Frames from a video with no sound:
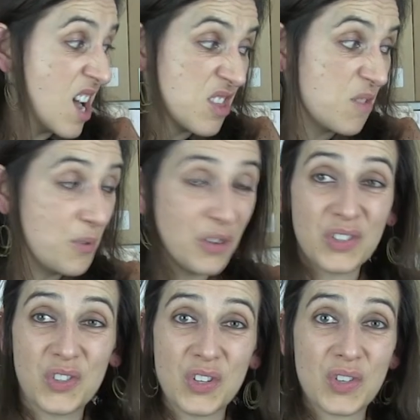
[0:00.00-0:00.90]
And the
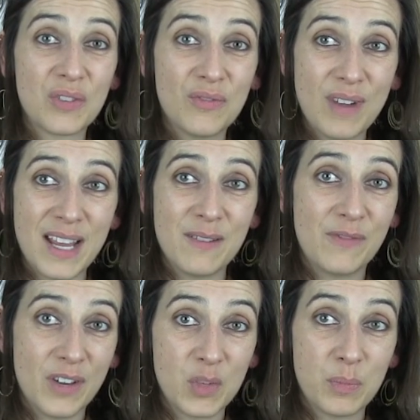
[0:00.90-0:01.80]
book is just a great
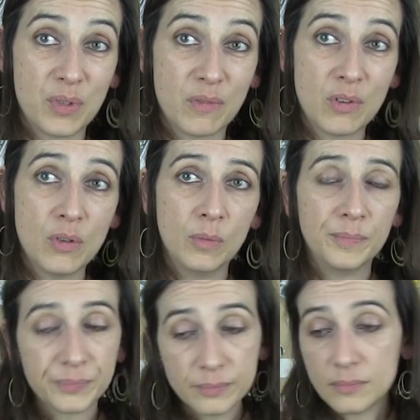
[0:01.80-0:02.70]
first port of call.
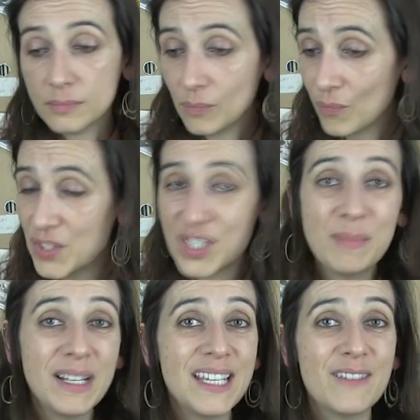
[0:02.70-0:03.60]

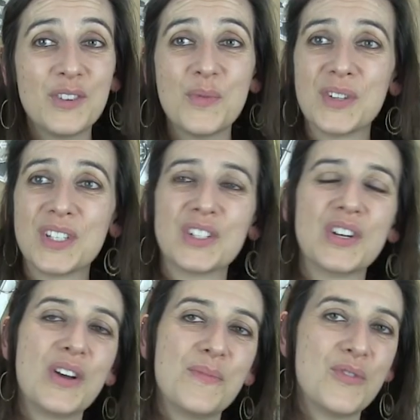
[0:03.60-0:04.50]
Similarly, if you're wanting to
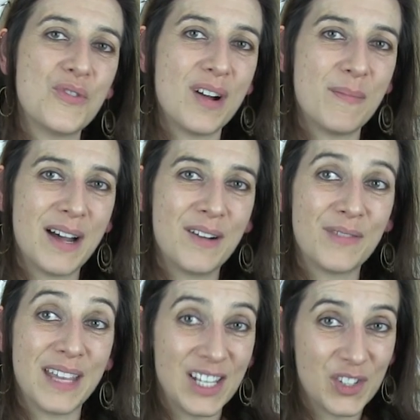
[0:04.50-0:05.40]
know more
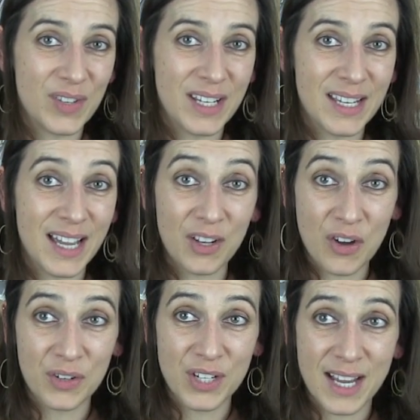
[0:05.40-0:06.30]
about the history and
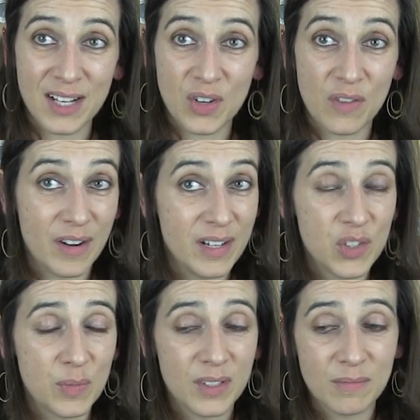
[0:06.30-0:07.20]
context of our
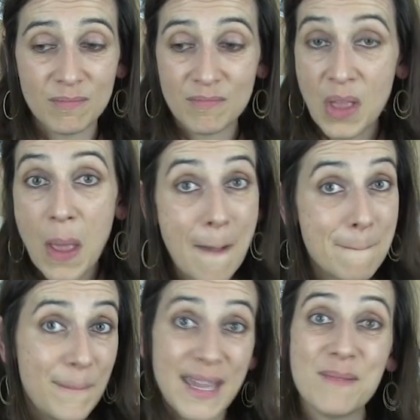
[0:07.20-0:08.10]
instrument,
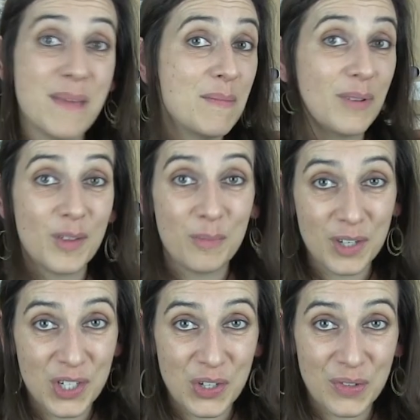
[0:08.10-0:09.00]
be a member of the
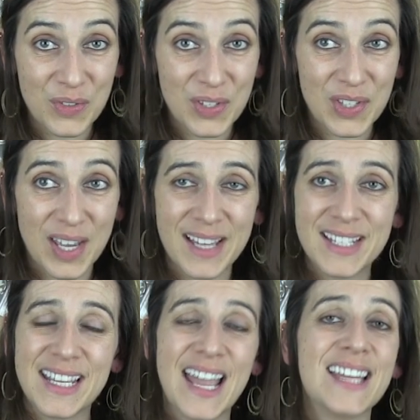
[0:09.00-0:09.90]
British Horn
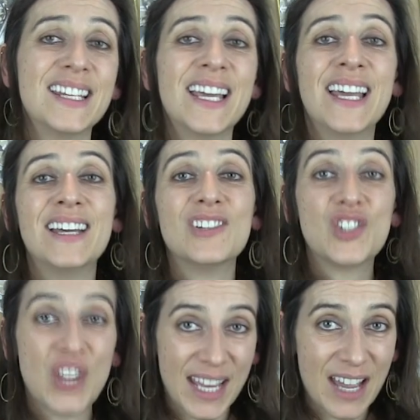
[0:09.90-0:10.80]
Society and
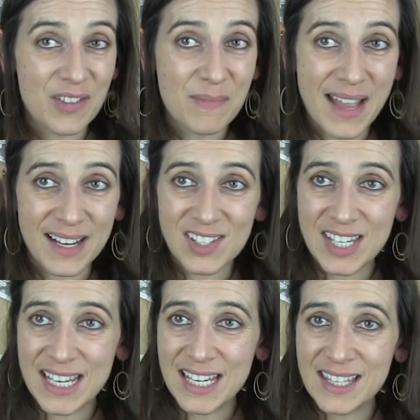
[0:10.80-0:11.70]
check out the
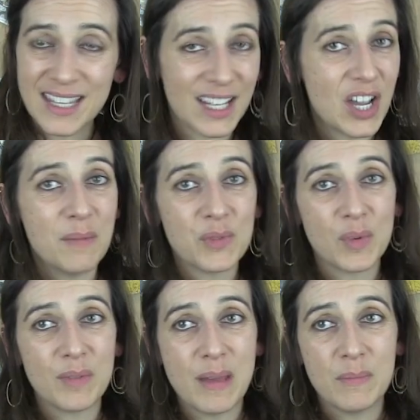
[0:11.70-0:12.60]
magazine that comes
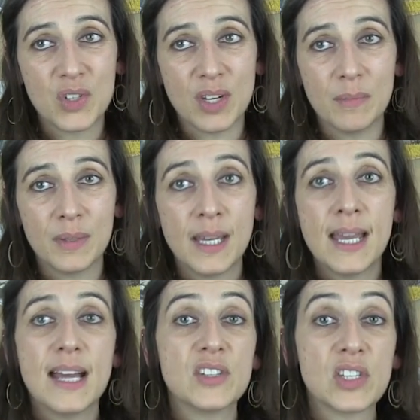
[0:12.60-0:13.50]
with membership,
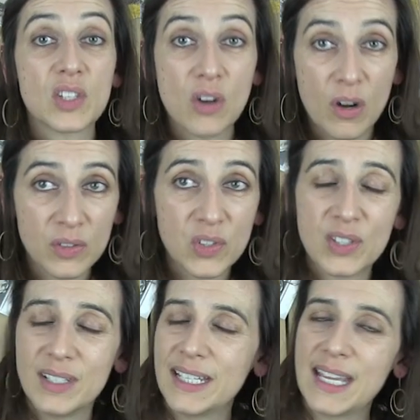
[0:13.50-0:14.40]
as this
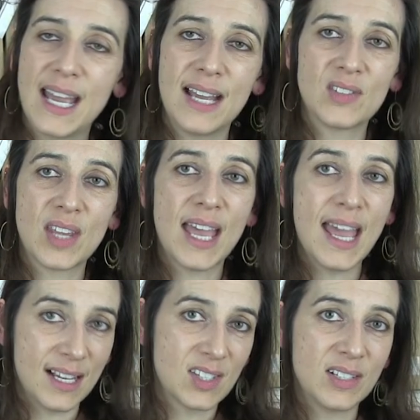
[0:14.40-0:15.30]
constantly has
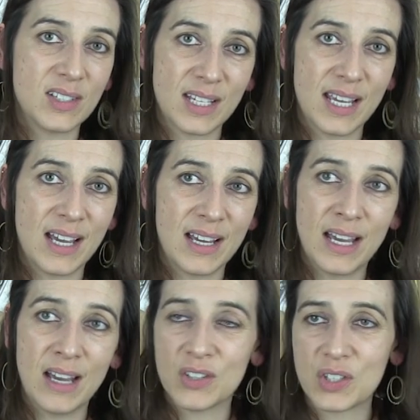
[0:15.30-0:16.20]
excellent
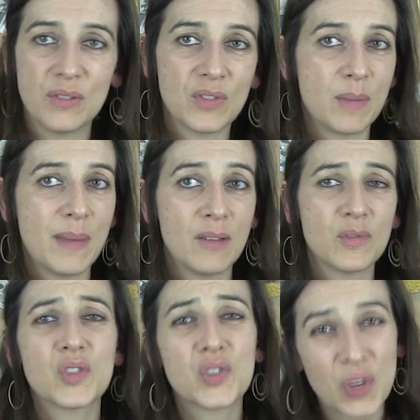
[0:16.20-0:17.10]
articles
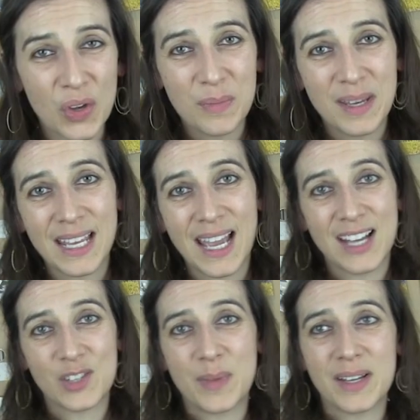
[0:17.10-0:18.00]
about so many
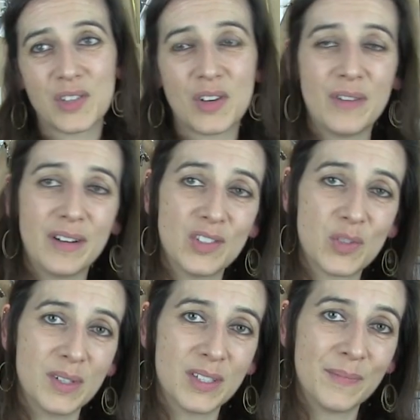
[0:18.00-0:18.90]
aspects of our
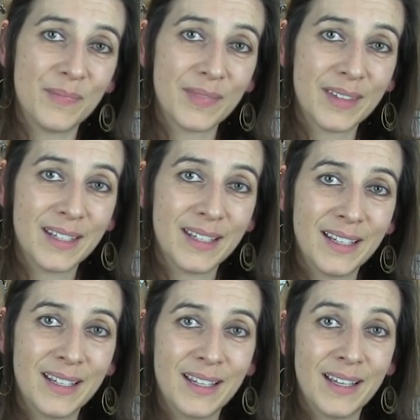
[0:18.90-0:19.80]
instrument.
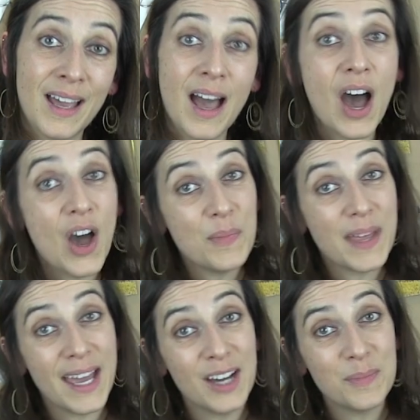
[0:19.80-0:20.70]
I hope
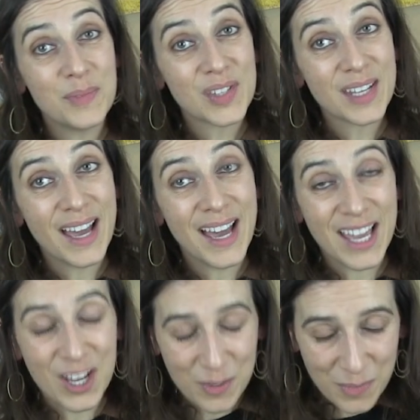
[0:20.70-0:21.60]
that helps.
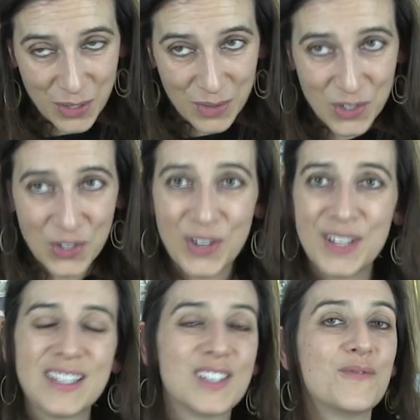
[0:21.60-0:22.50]
I hope you
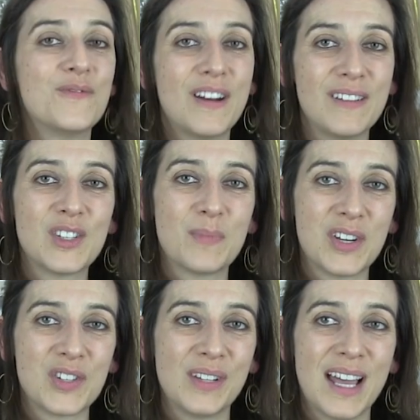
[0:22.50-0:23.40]
enjoy this very
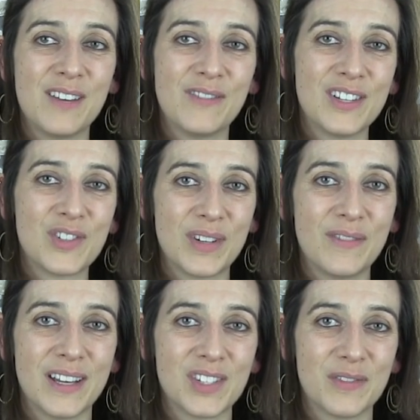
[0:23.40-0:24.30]
special anniversary
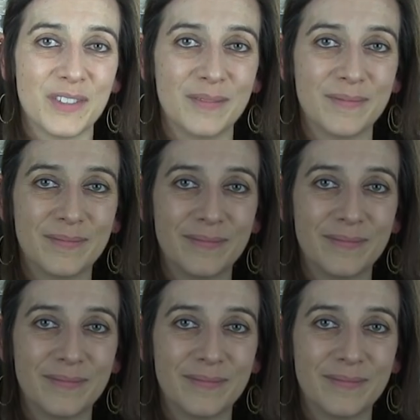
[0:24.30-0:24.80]
festival.